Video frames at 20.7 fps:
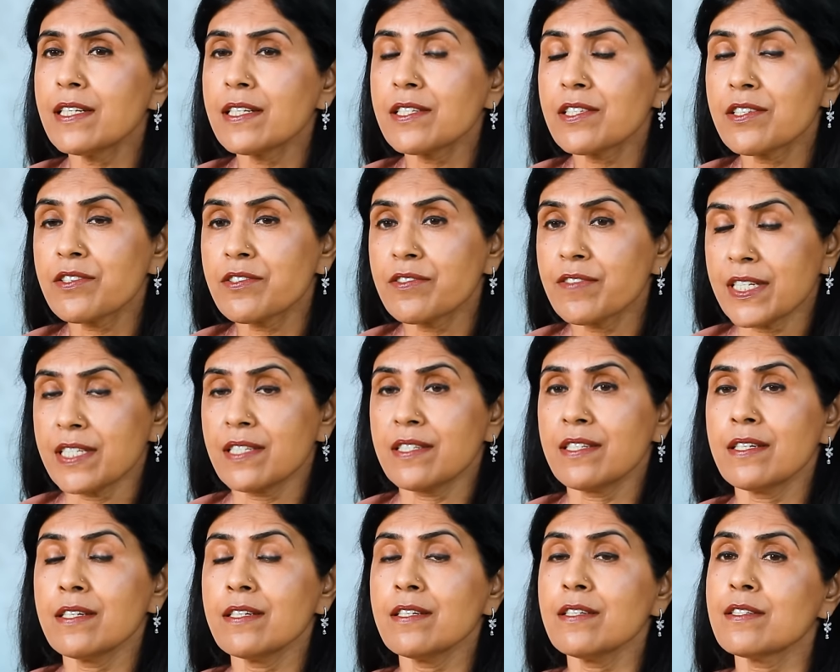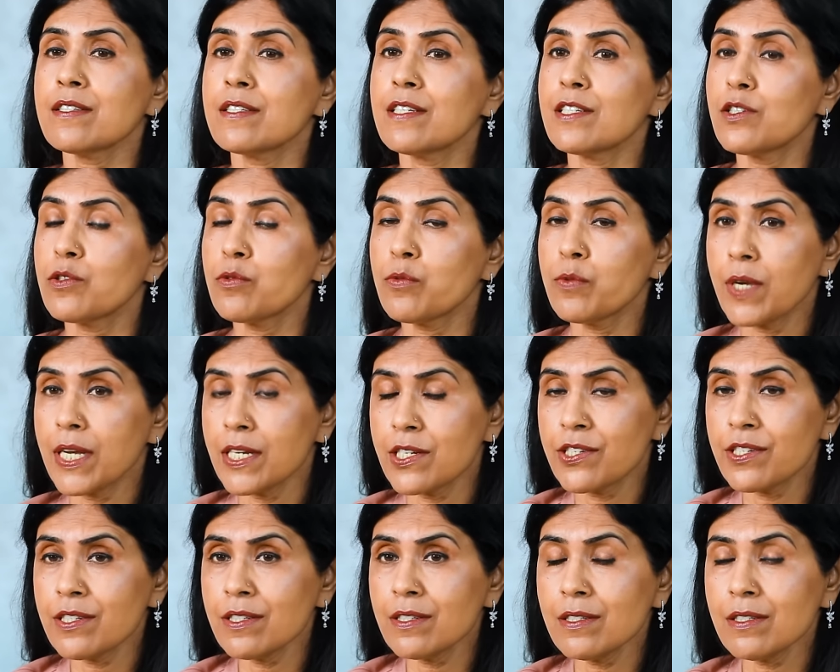distressing
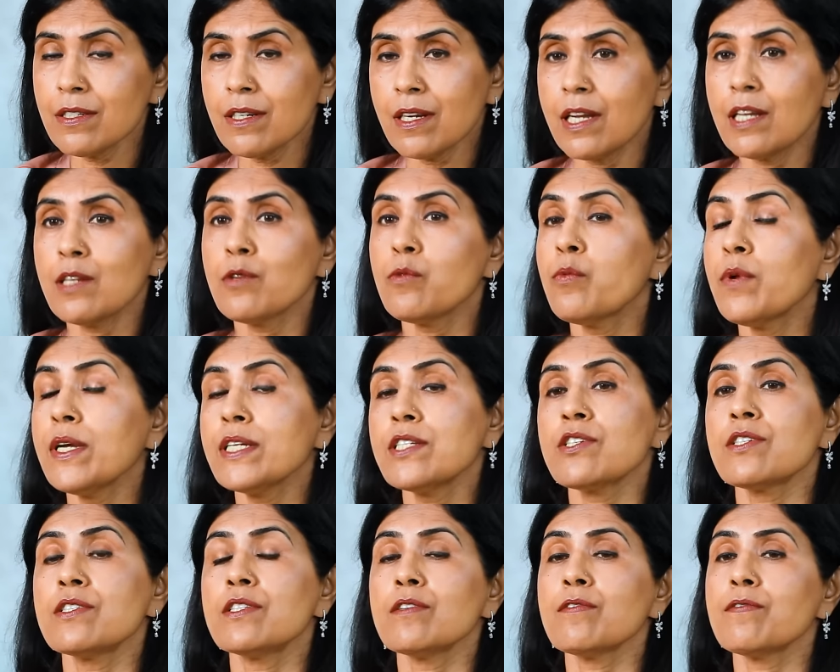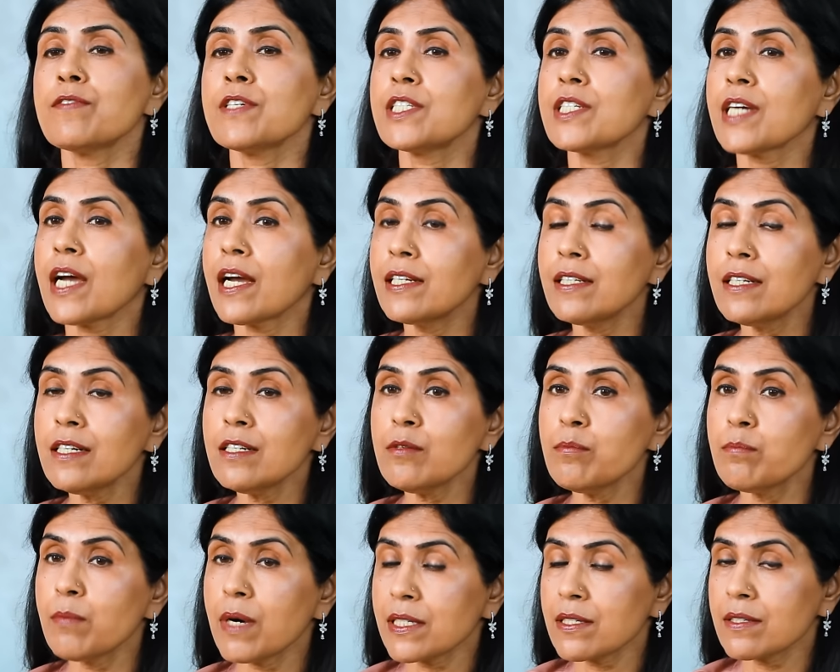situation in which the vaginal
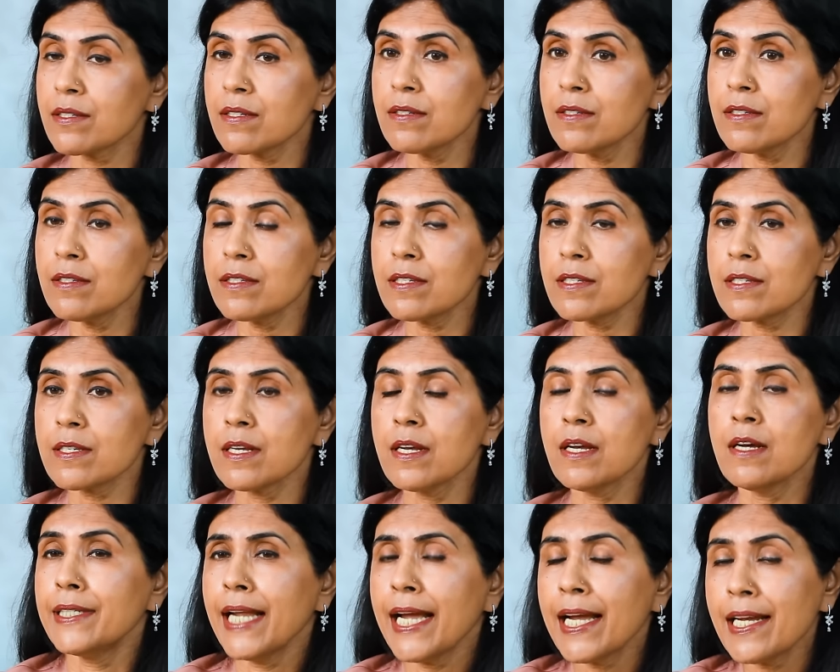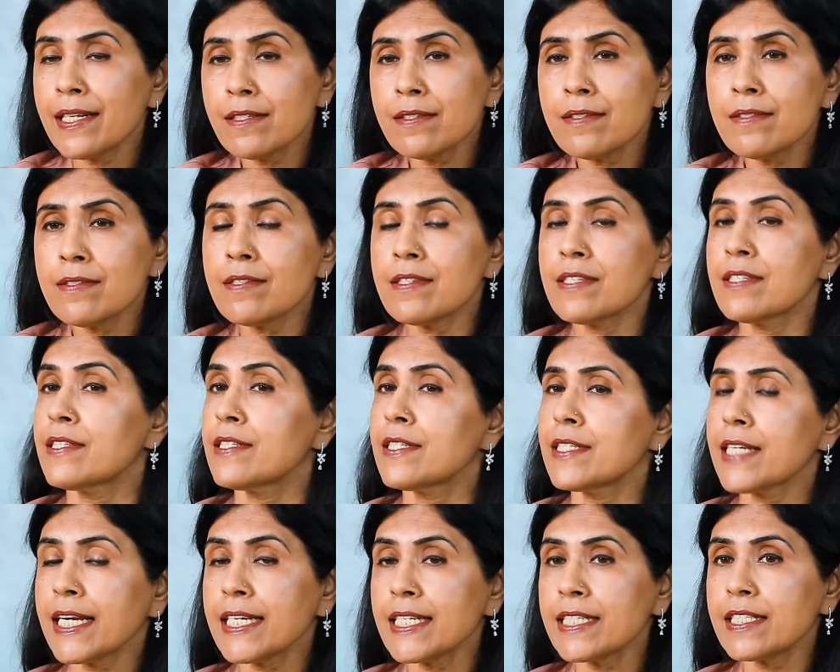muscles tense,
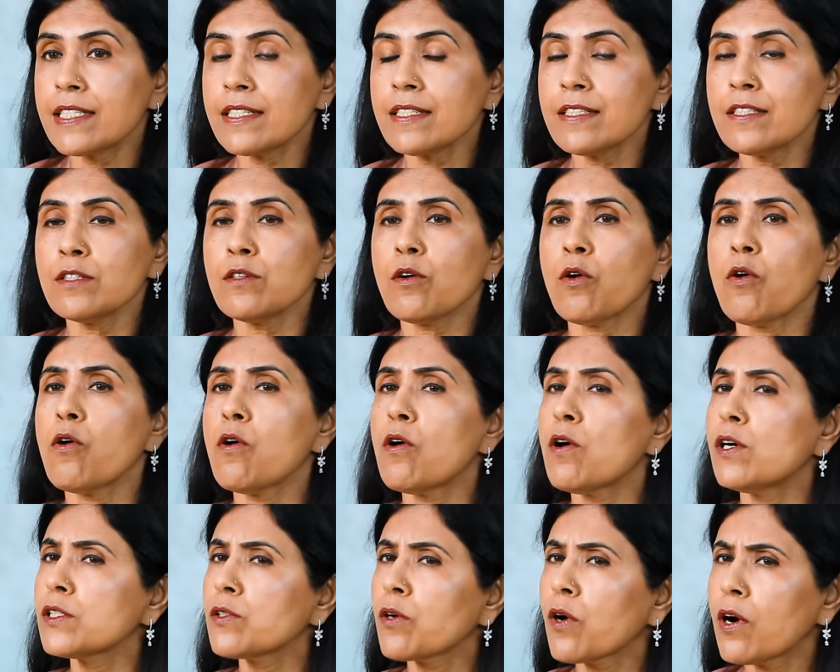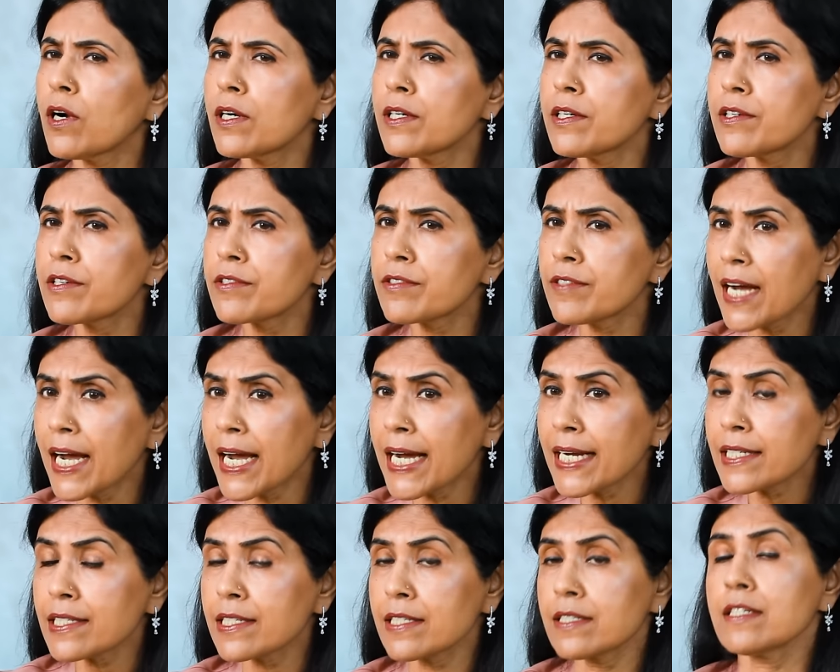tighten or
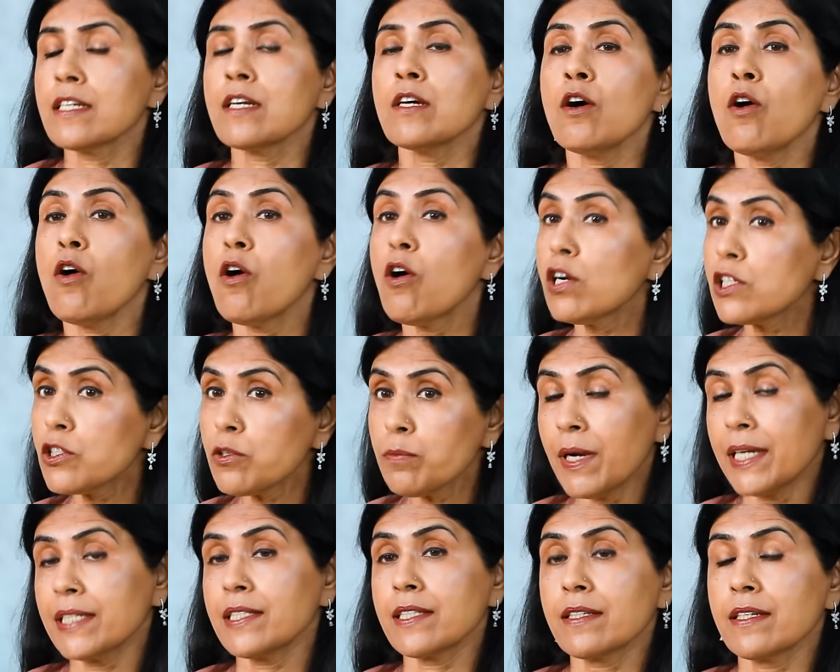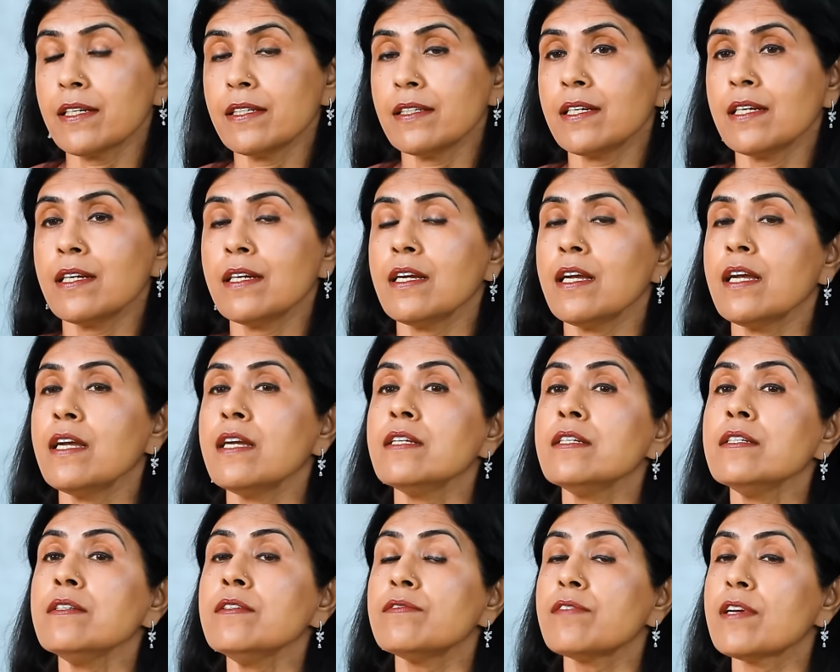contract automatically
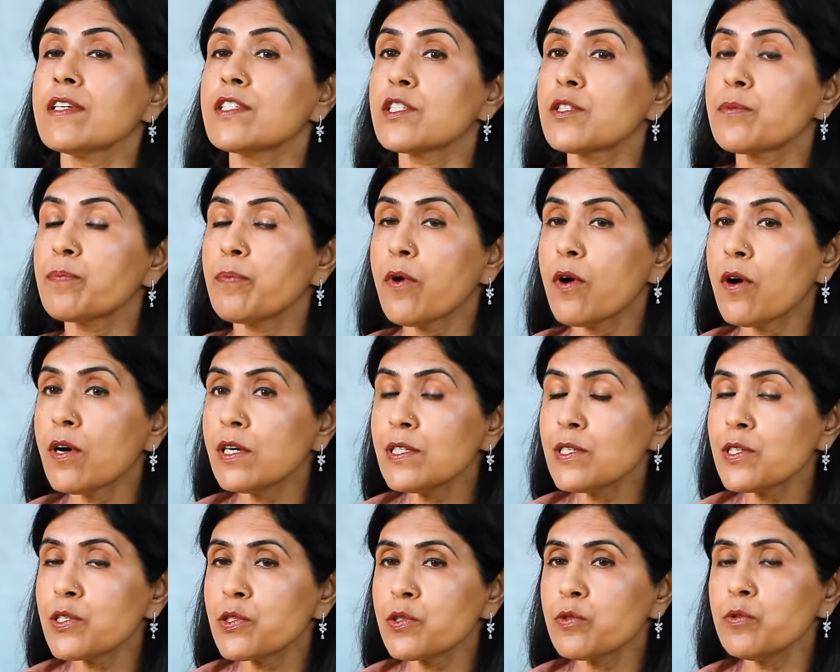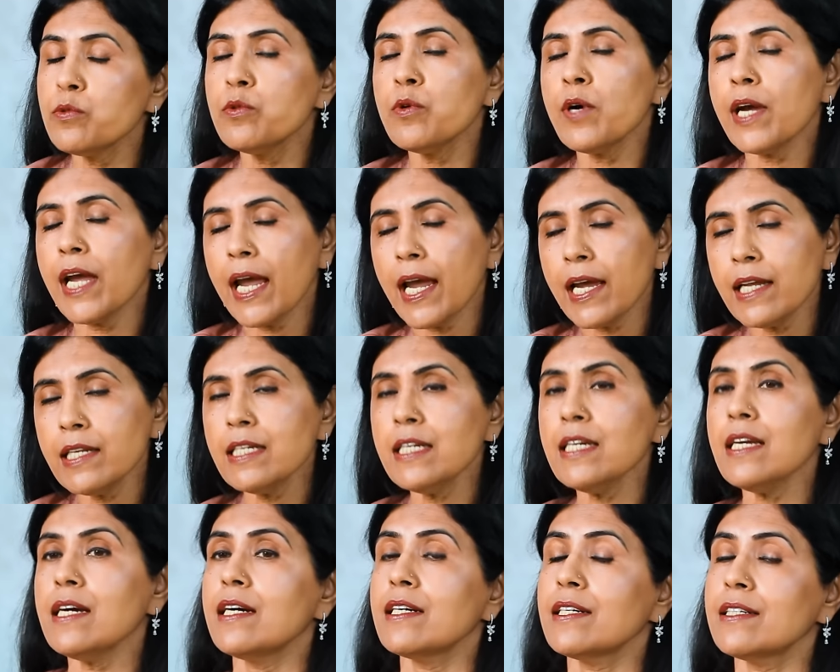in response to
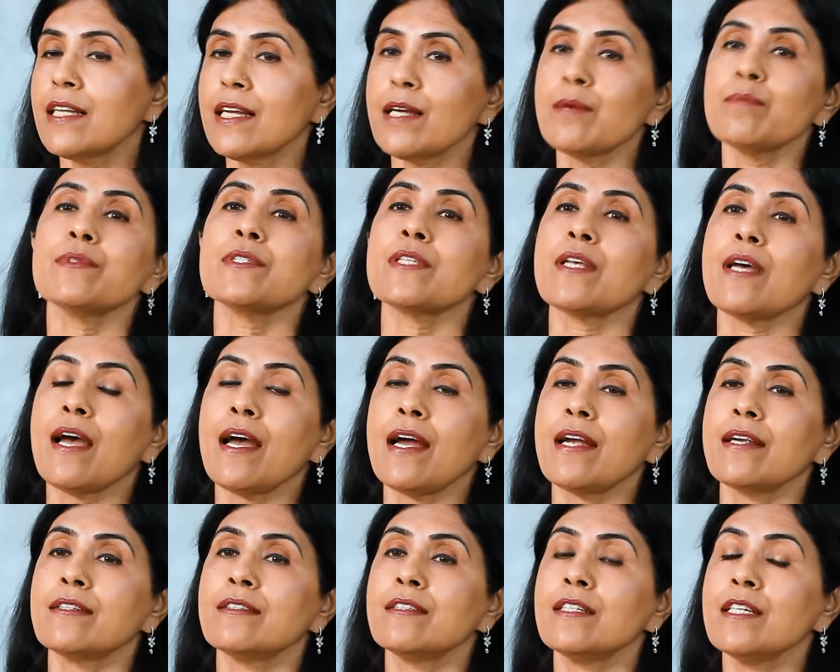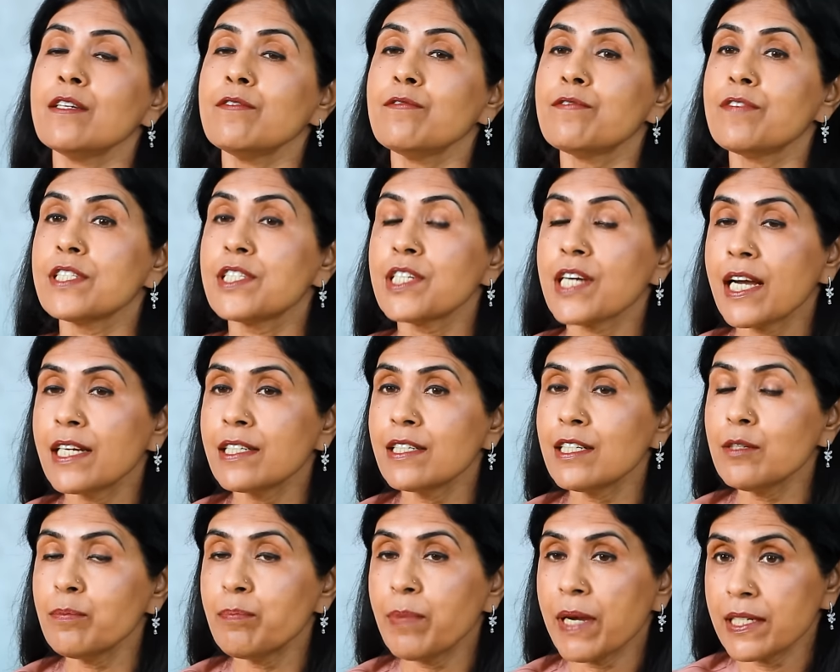any attempts at the
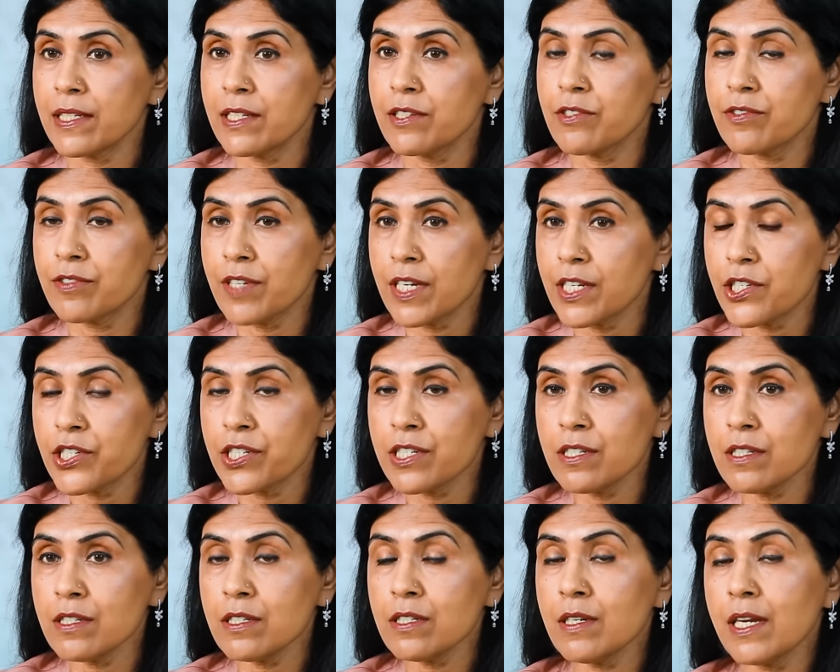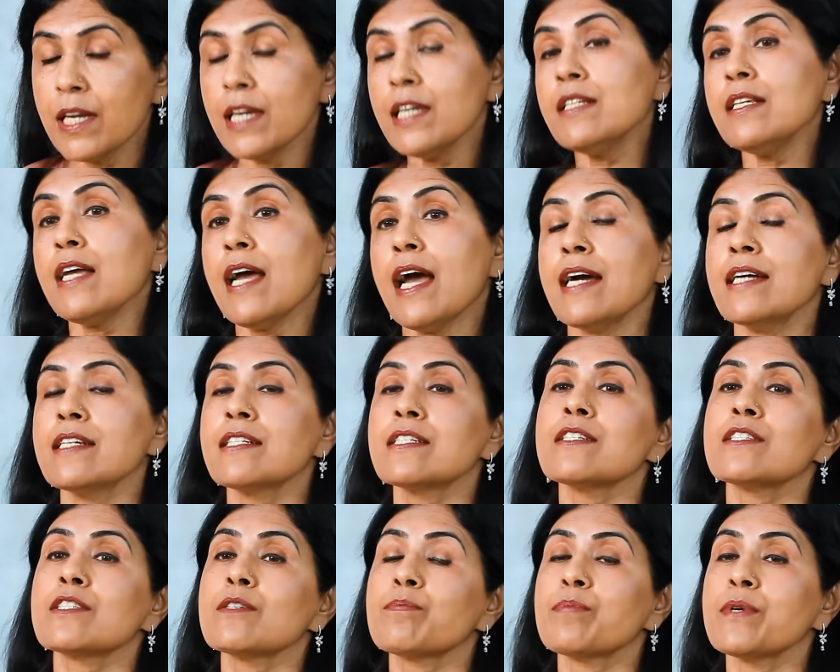vaginal penetration in
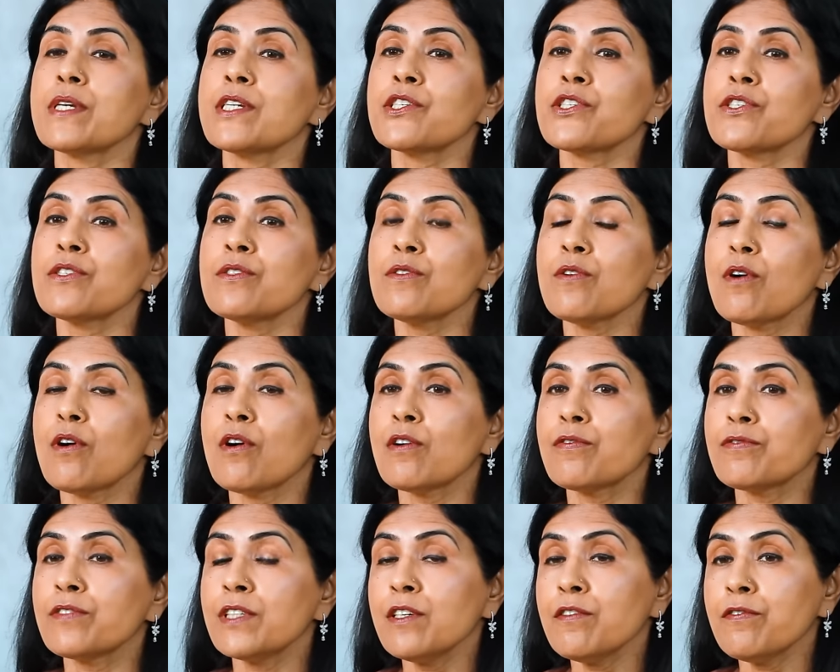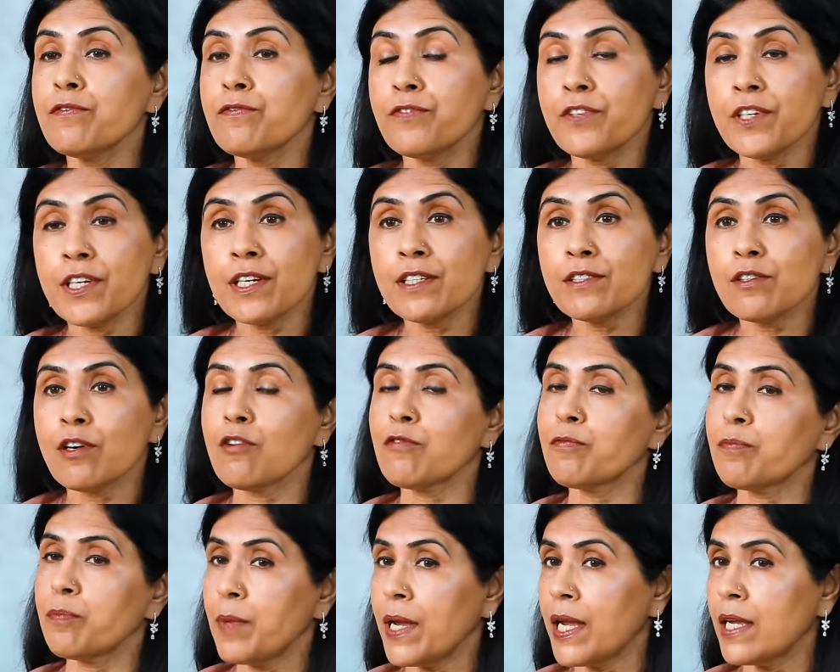anticipation of the fear of
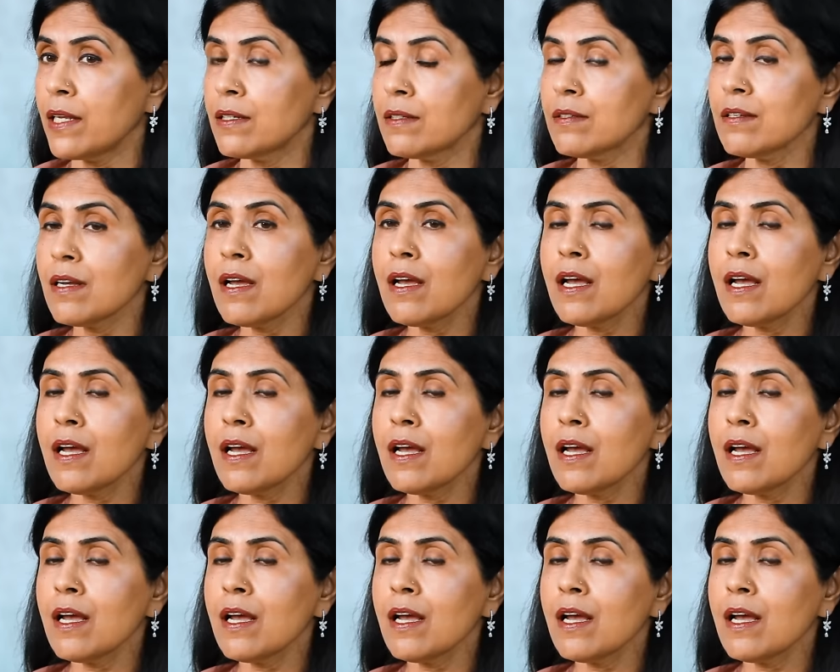pain.